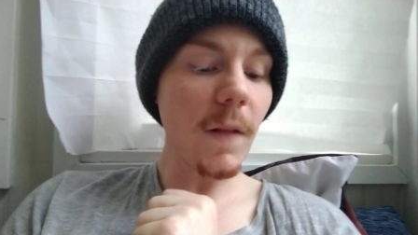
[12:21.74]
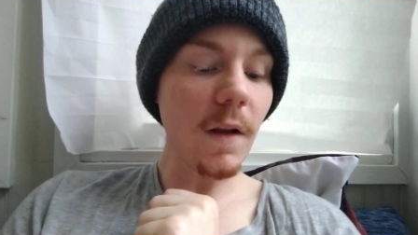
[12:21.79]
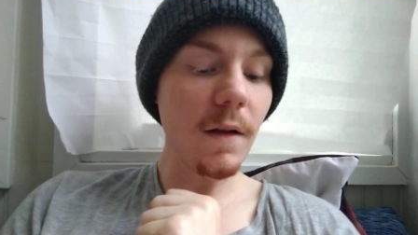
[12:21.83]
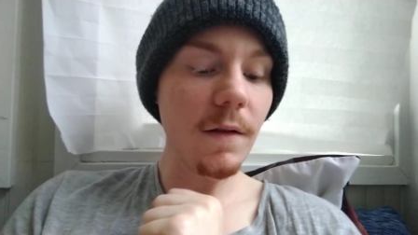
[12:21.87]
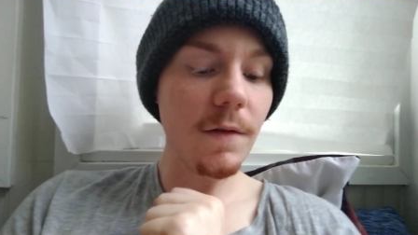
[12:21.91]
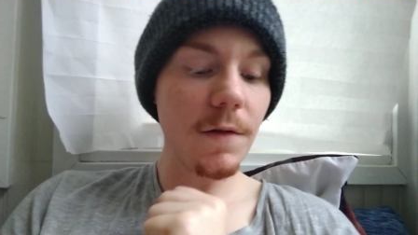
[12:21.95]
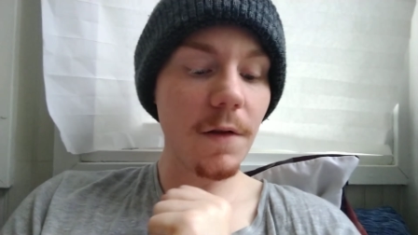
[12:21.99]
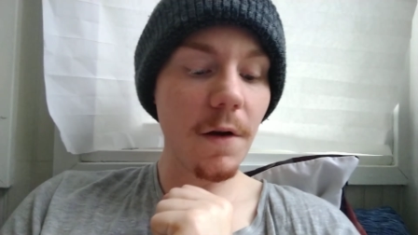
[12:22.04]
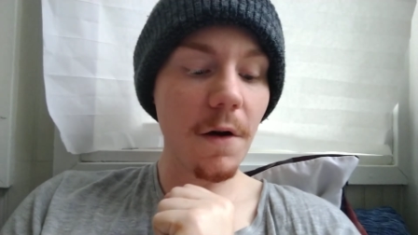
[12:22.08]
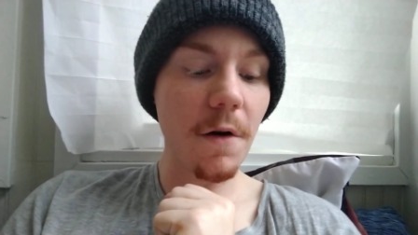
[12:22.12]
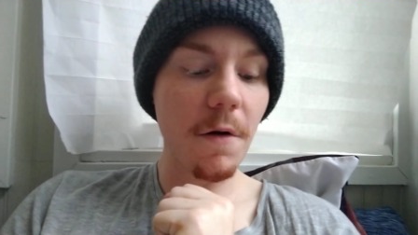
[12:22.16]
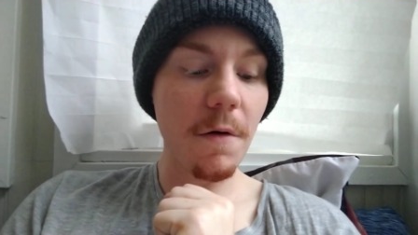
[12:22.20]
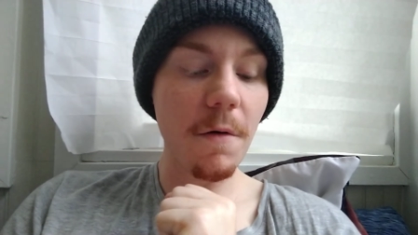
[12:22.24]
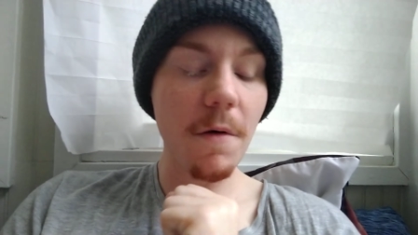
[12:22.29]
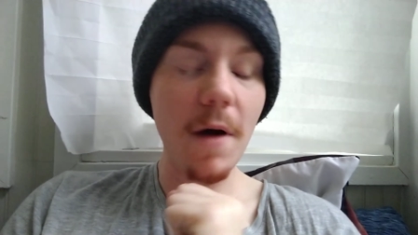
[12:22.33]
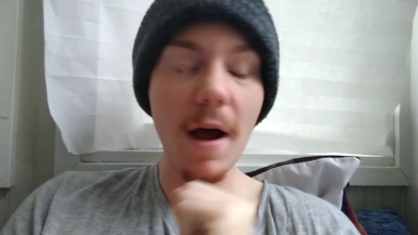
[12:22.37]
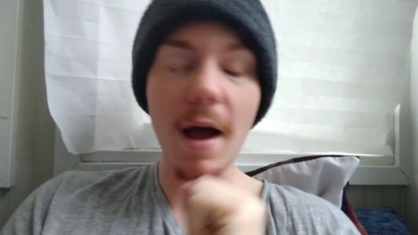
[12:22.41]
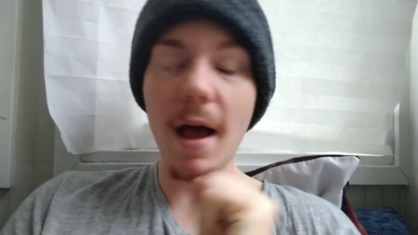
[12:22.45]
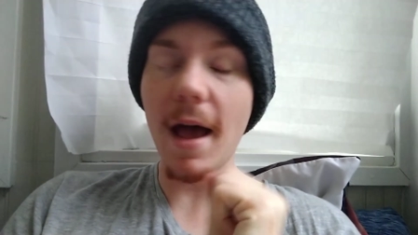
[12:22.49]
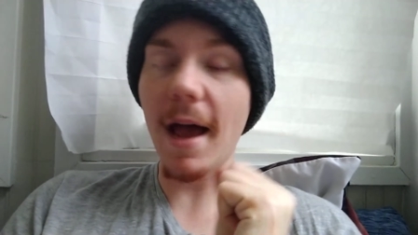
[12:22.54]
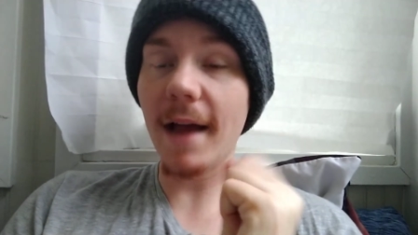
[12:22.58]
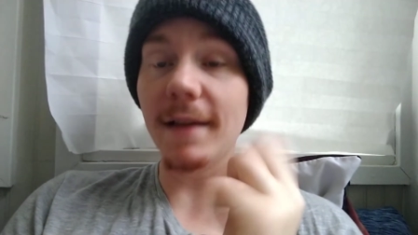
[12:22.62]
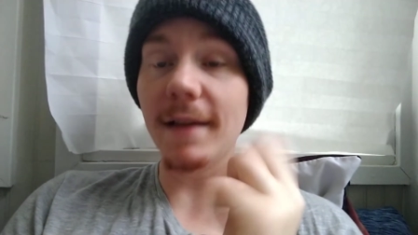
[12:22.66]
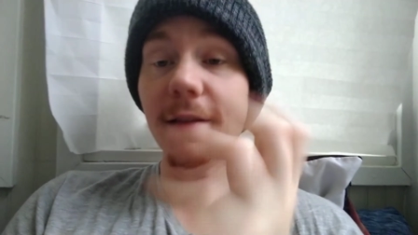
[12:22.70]
So,
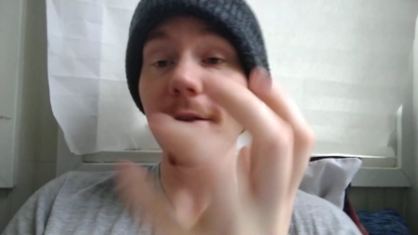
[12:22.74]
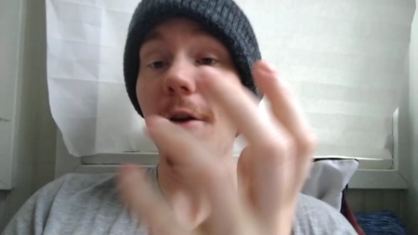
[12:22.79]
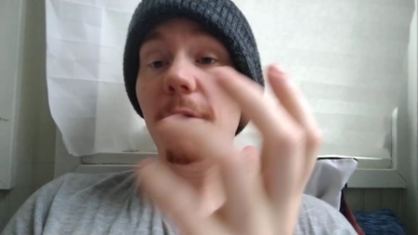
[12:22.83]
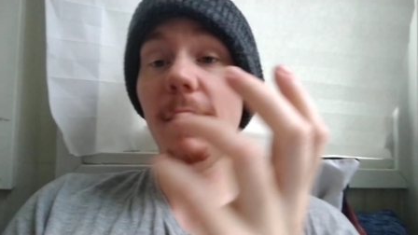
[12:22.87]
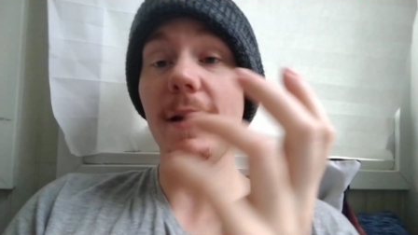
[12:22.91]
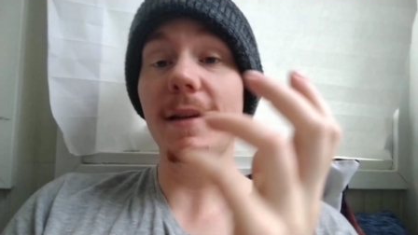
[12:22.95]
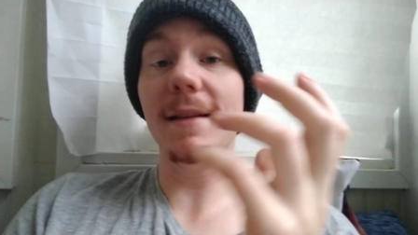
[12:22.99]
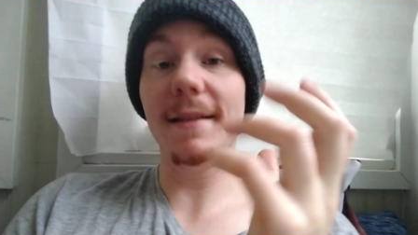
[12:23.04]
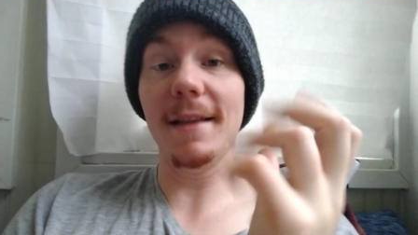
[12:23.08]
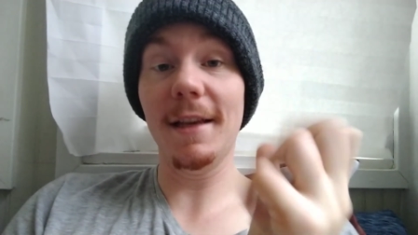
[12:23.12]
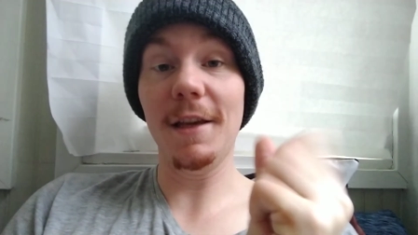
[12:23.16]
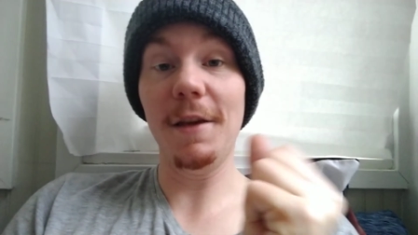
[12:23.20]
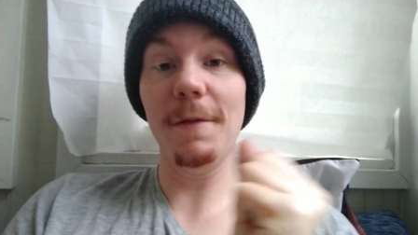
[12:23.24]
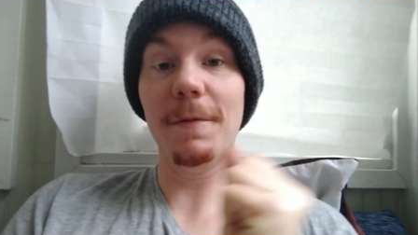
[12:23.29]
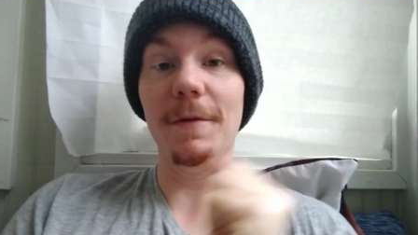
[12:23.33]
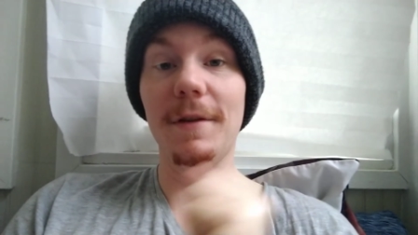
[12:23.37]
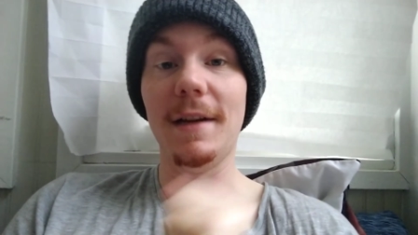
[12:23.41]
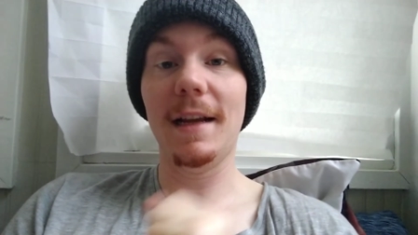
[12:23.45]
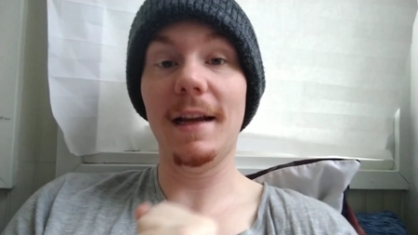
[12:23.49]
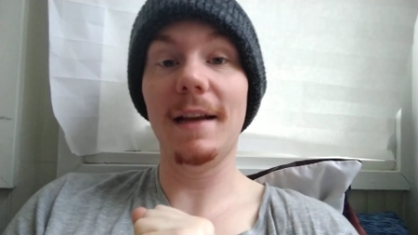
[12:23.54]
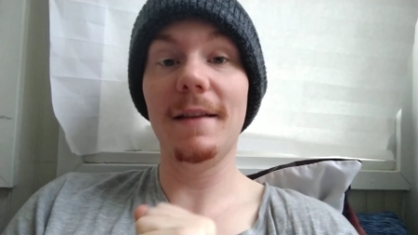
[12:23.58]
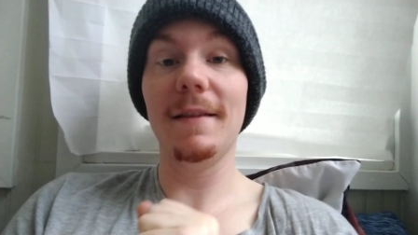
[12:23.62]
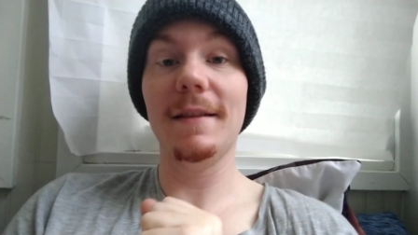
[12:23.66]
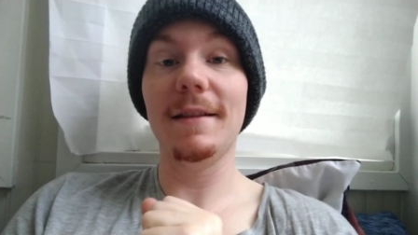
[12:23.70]
as always, thank you for
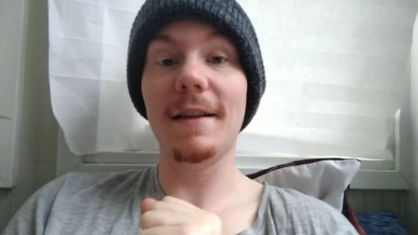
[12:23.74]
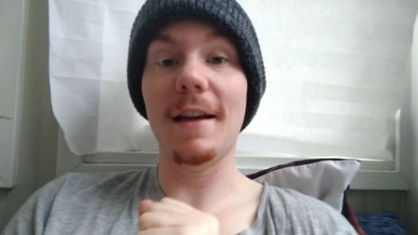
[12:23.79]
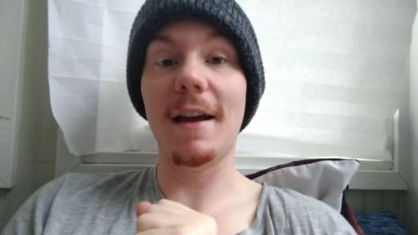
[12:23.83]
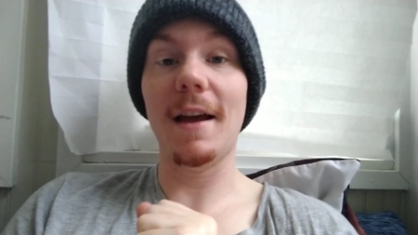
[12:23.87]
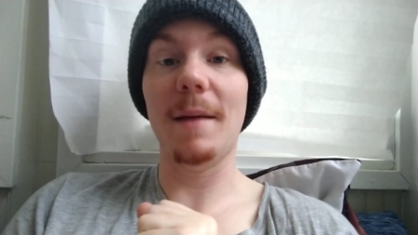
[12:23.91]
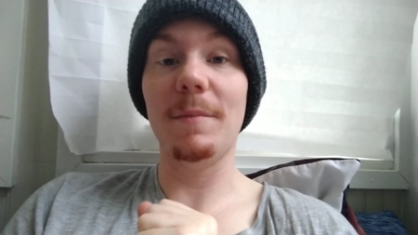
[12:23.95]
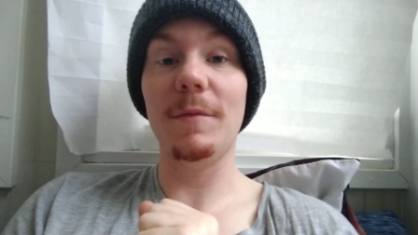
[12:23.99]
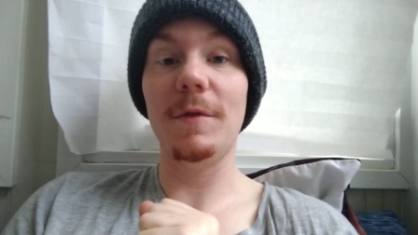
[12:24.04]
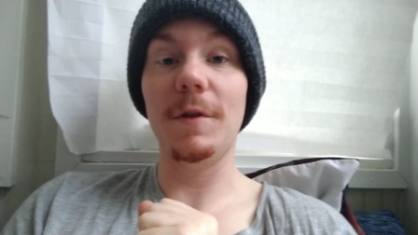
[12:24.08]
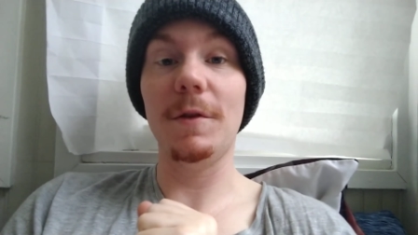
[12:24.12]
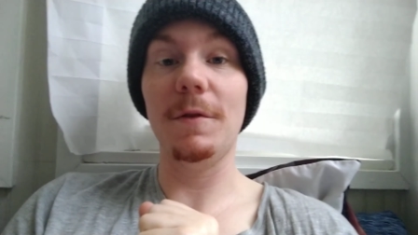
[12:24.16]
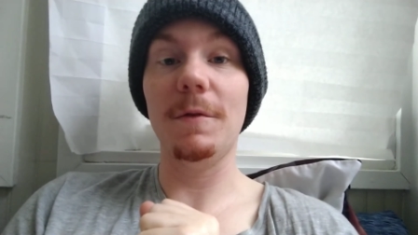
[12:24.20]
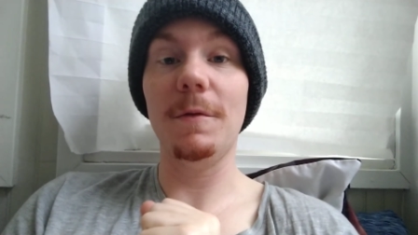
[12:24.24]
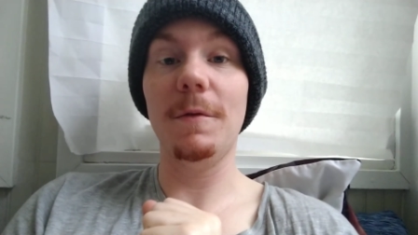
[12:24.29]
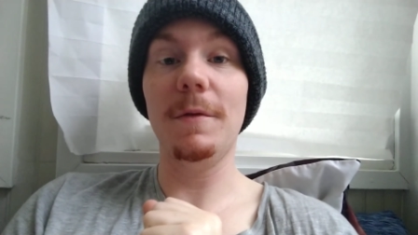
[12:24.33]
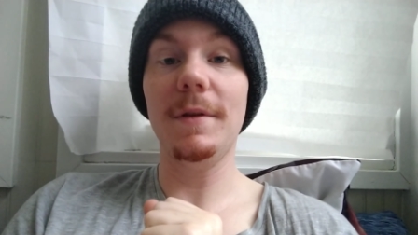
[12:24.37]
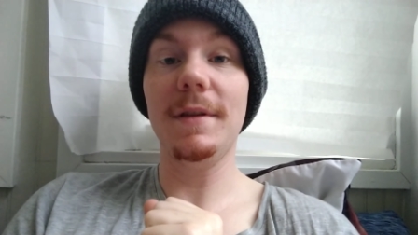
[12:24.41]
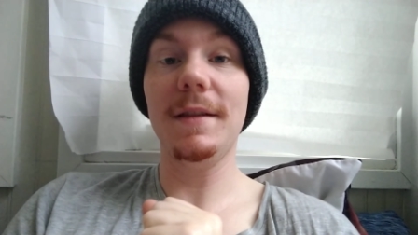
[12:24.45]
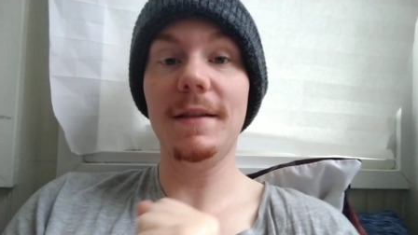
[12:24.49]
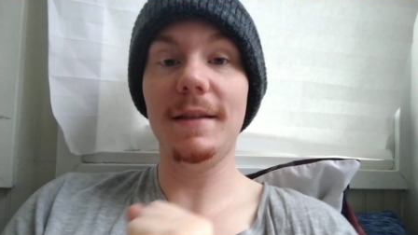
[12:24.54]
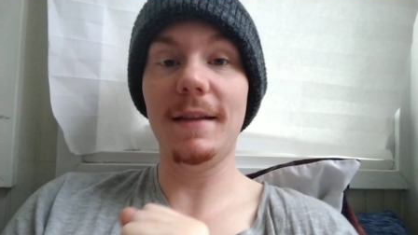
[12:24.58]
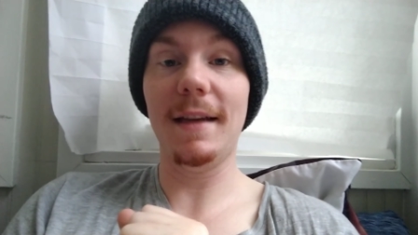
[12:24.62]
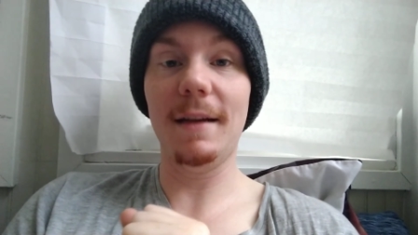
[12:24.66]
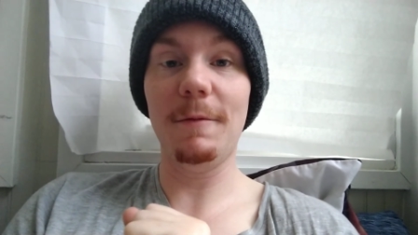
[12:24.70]
taking the time to
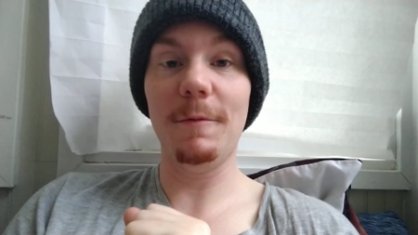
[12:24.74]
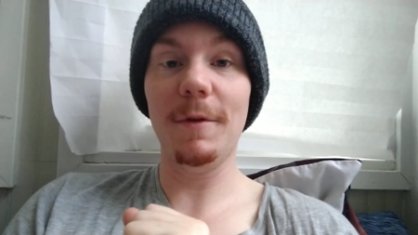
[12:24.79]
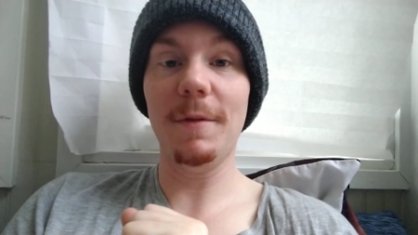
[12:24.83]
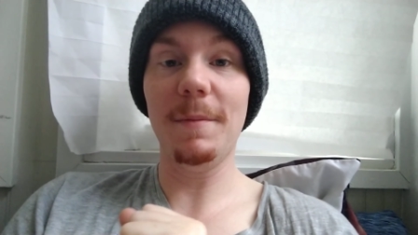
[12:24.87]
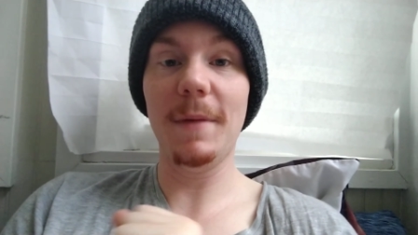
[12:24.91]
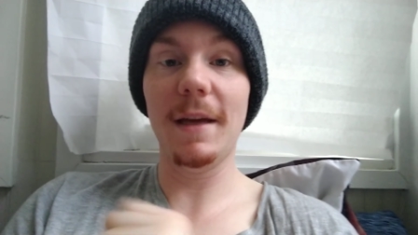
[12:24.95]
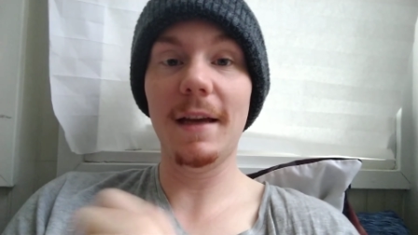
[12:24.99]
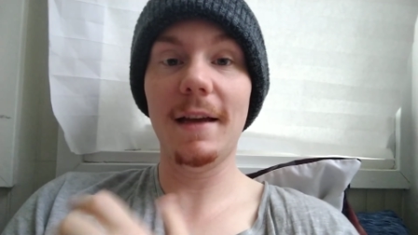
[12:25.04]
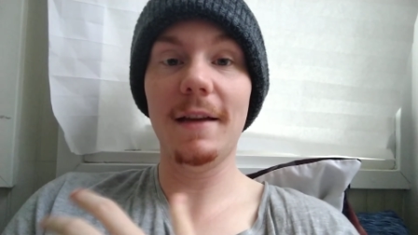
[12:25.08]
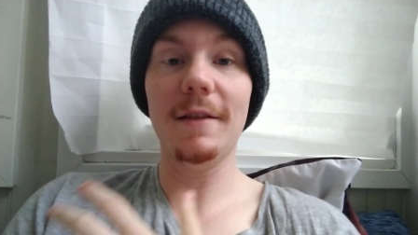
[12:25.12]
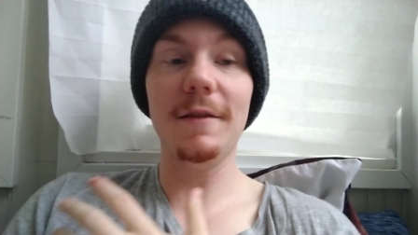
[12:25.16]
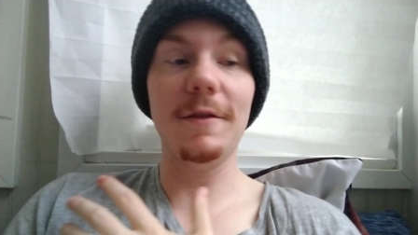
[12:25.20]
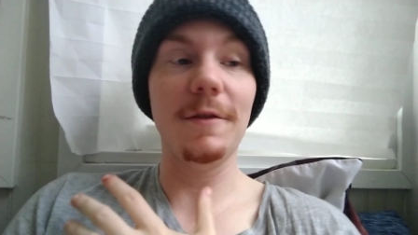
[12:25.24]
sit with me,